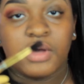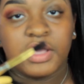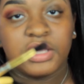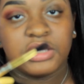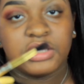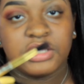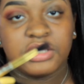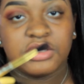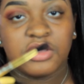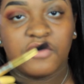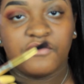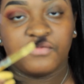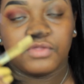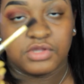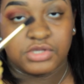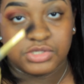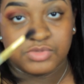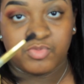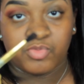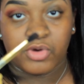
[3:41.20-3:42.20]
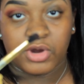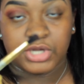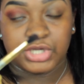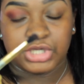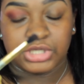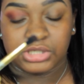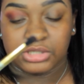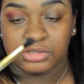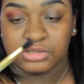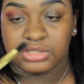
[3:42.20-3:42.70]
I cleaned off this
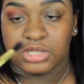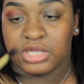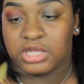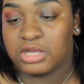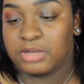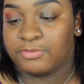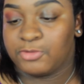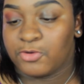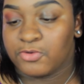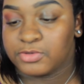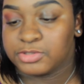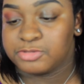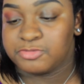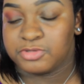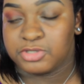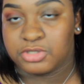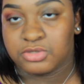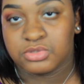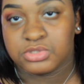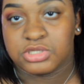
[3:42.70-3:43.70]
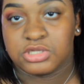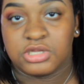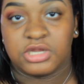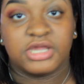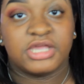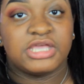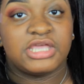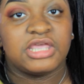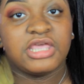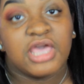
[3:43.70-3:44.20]
brush, and I'm going to be using it
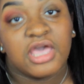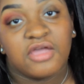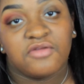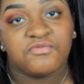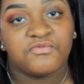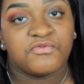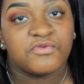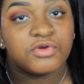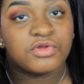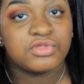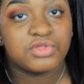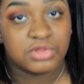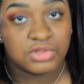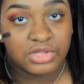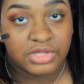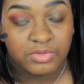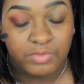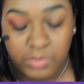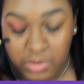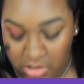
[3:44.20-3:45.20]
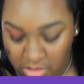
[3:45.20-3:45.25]
again for the lid